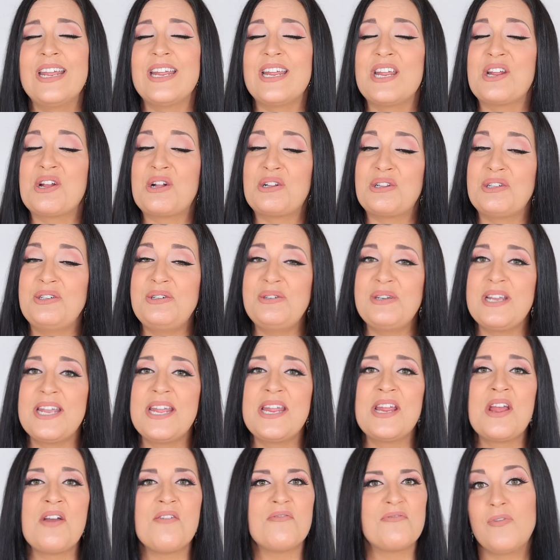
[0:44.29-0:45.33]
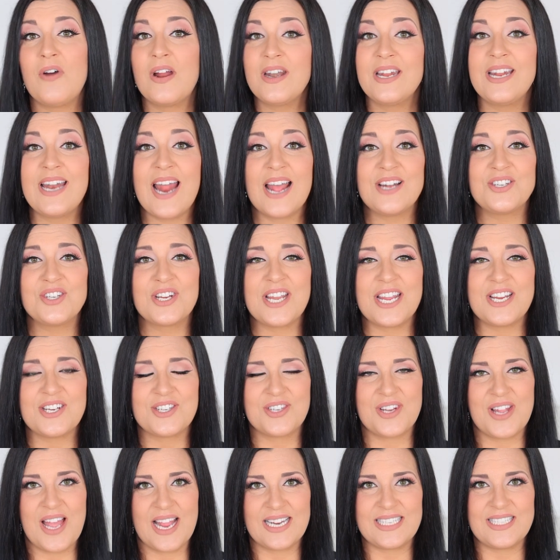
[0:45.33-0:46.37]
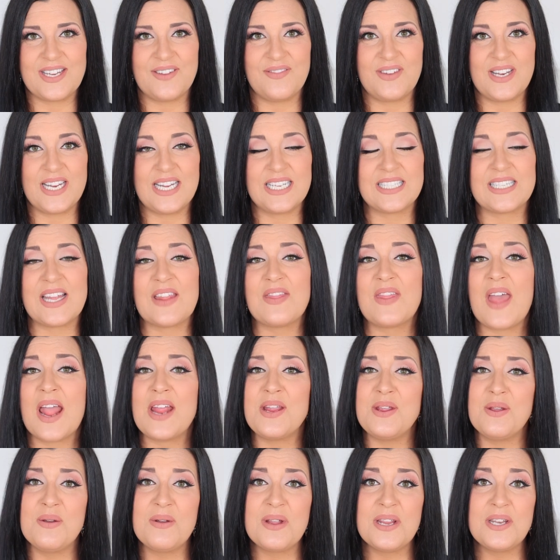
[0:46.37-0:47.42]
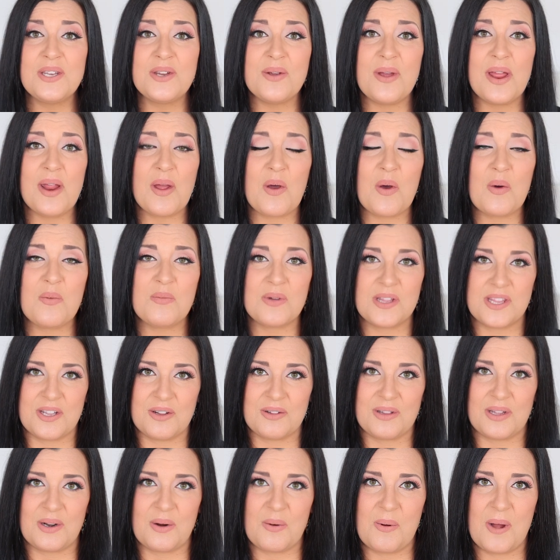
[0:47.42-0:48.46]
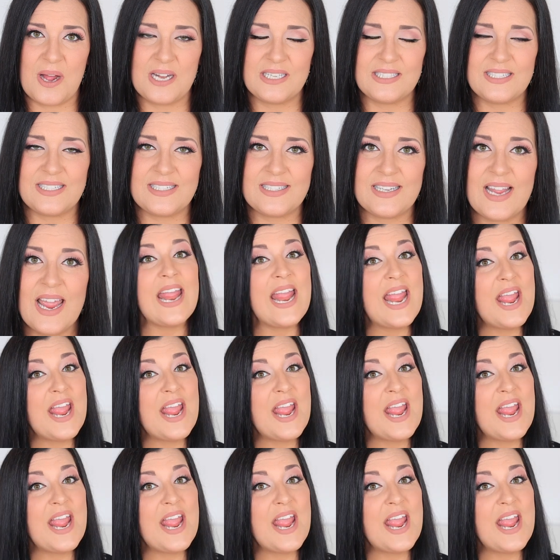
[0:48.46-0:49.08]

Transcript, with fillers: including fun and educational activities that you can do at home with your little ones.